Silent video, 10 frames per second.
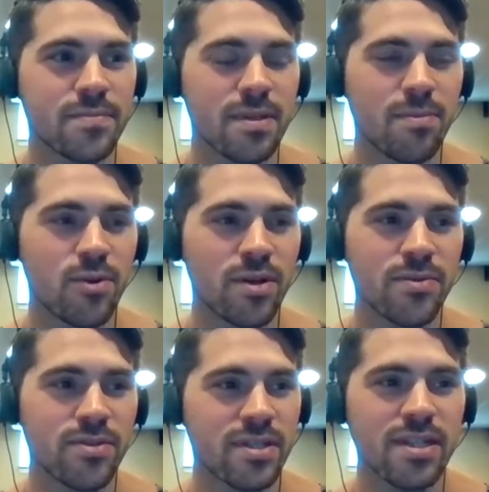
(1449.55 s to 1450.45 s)
morning
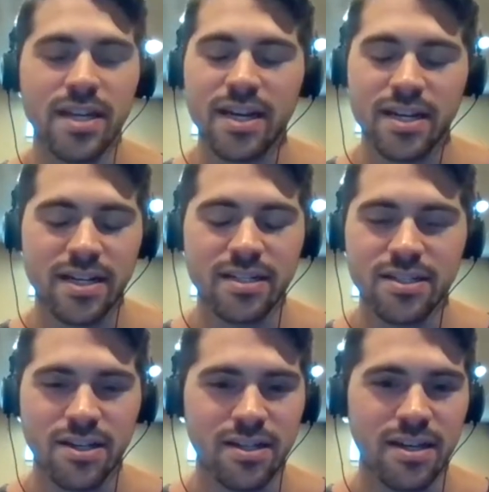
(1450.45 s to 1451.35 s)
routine, getting
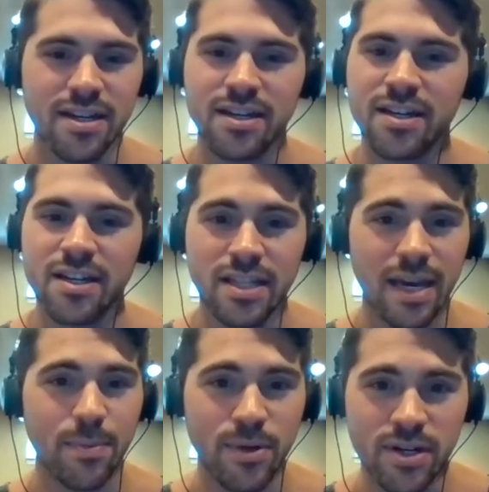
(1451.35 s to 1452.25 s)
sunlight.
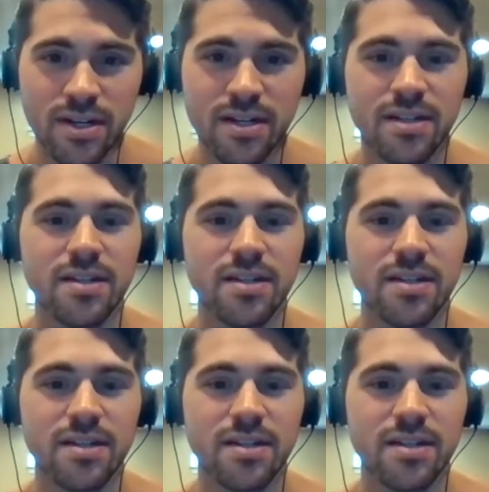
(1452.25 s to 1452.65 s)
That book,